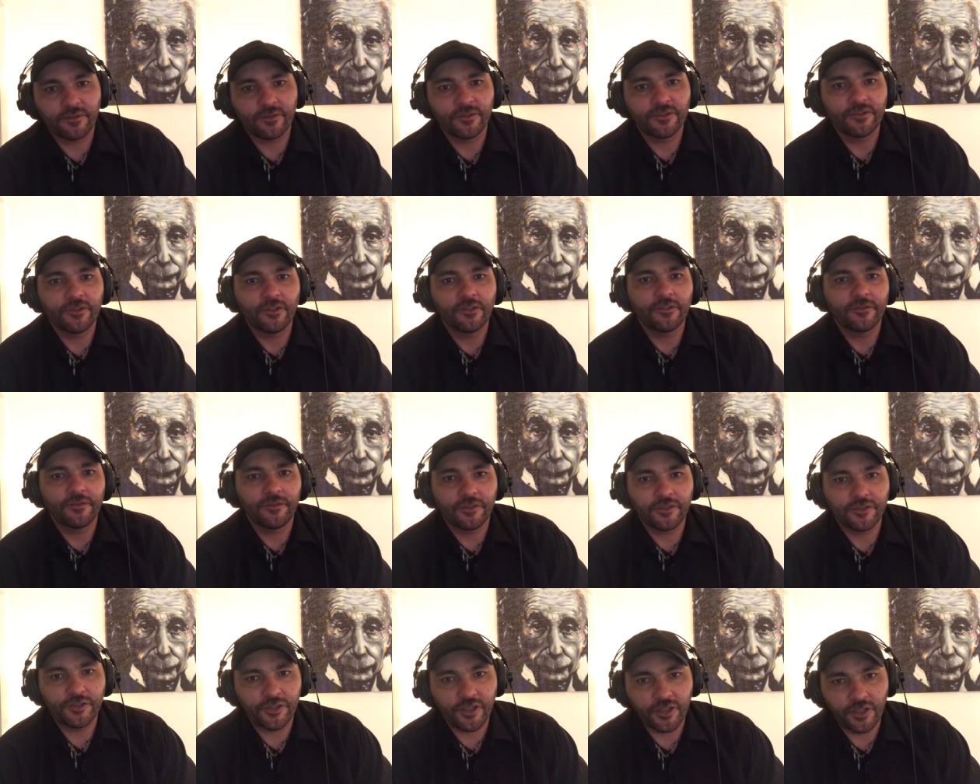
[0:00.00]
a result of your
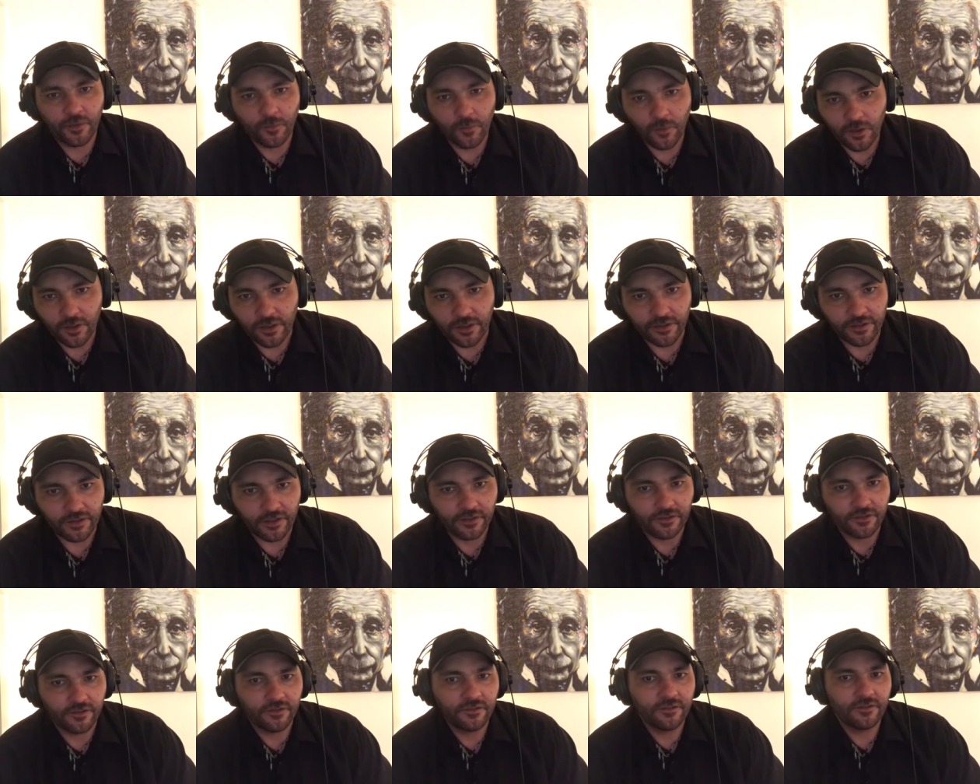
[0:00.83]
shitty work
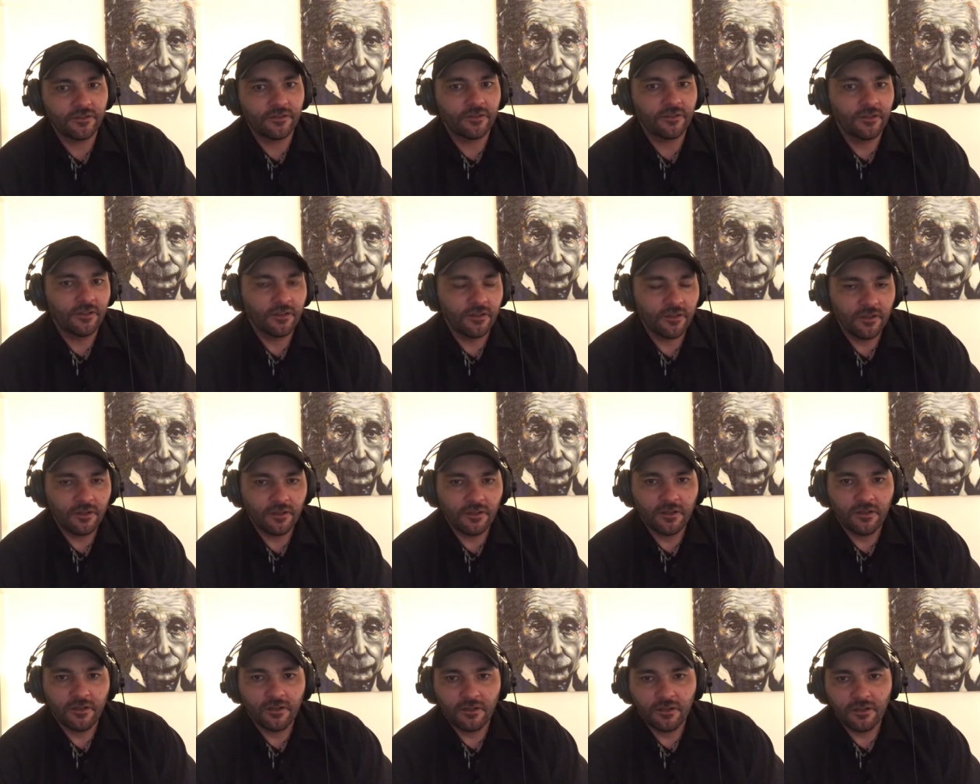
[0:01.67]
conditions.
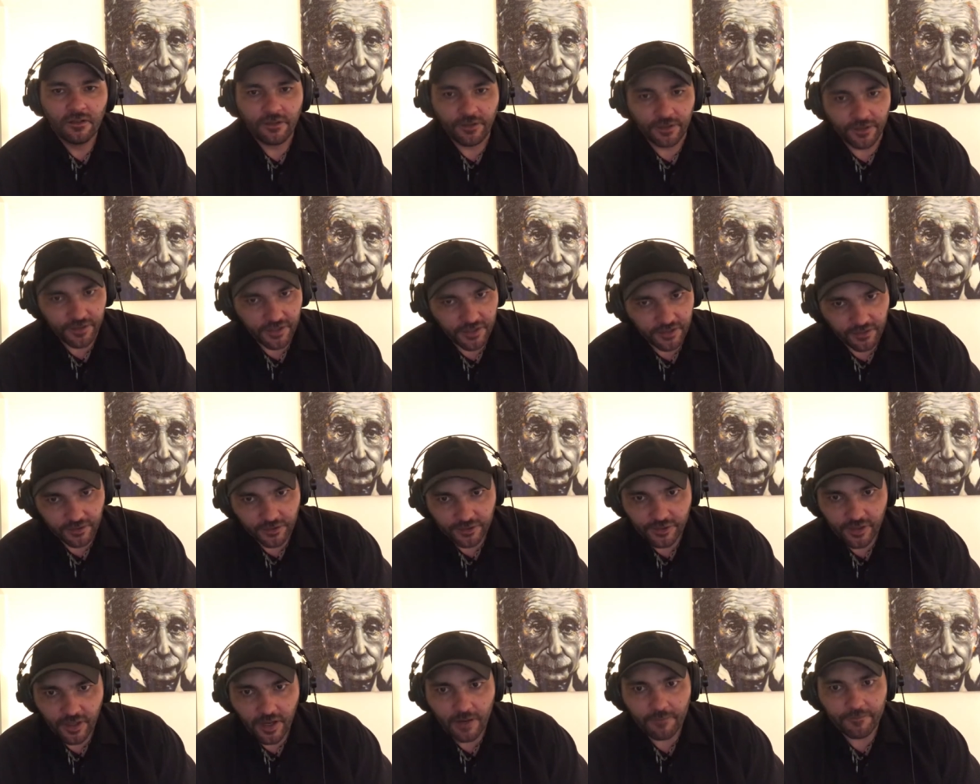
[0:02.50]
You need the
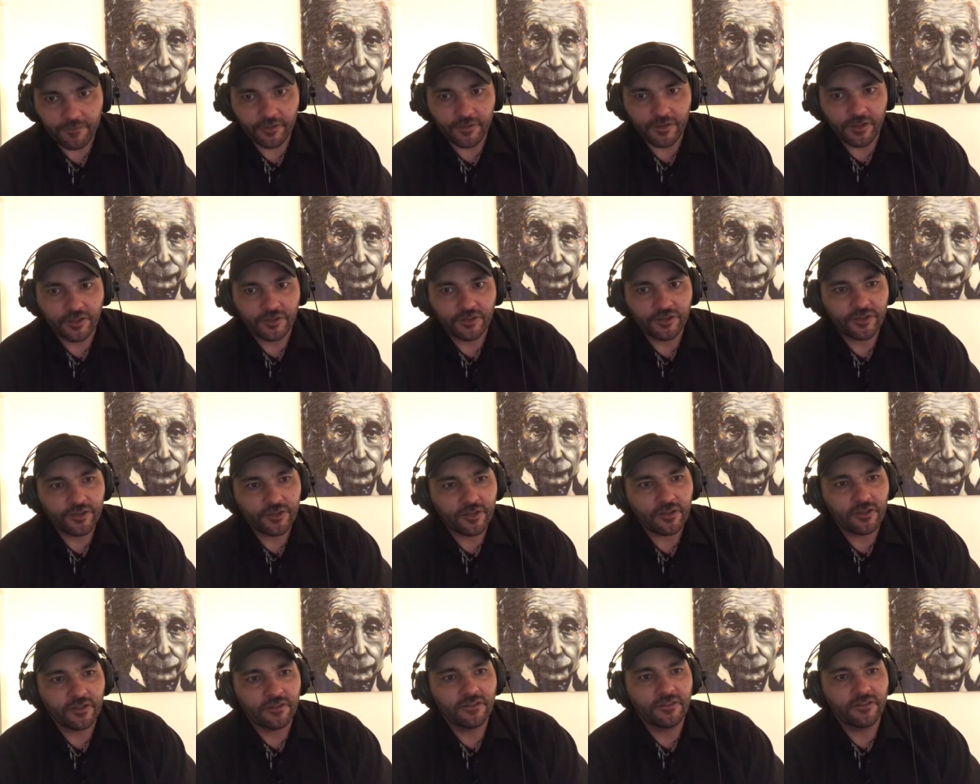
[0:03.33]
job for the
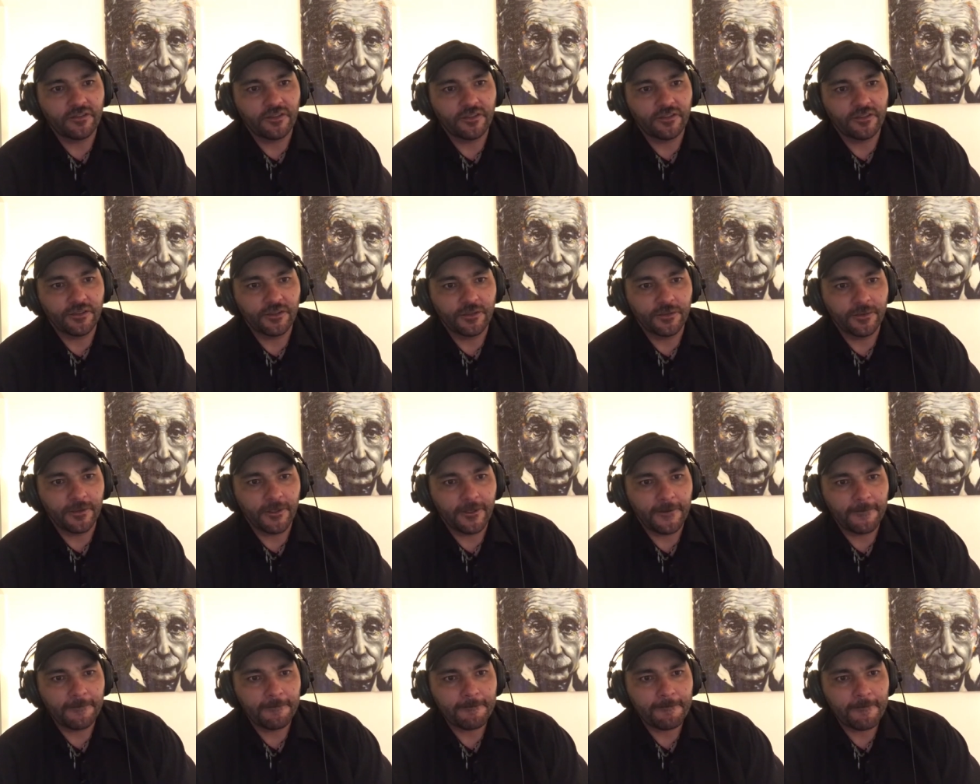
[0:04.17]
insurance that
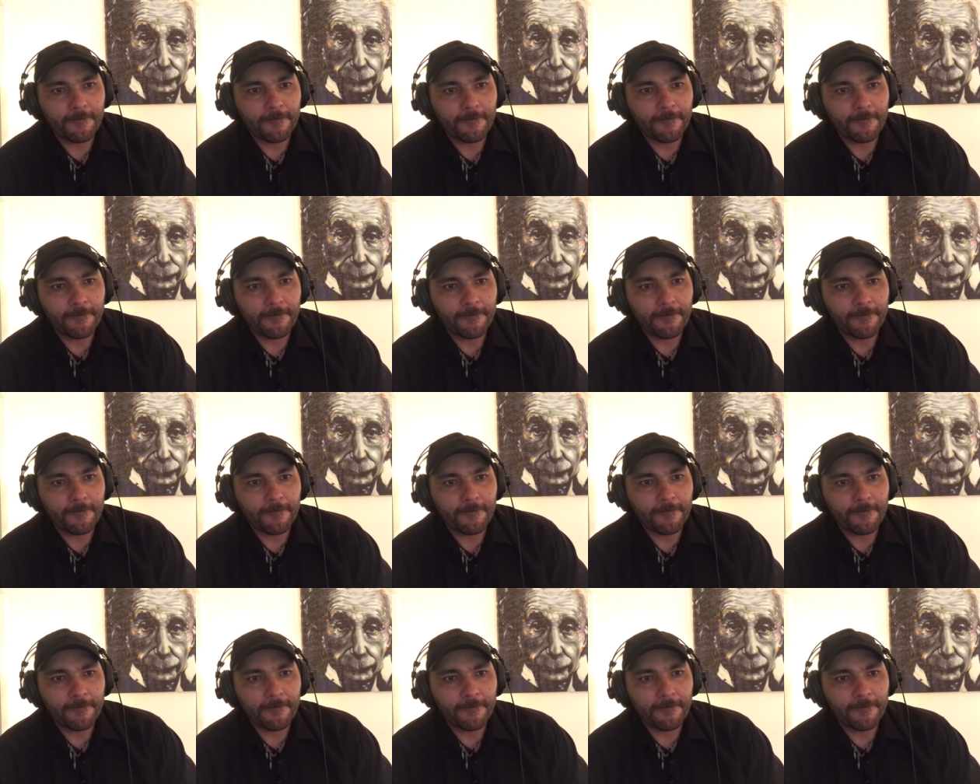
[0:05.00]
you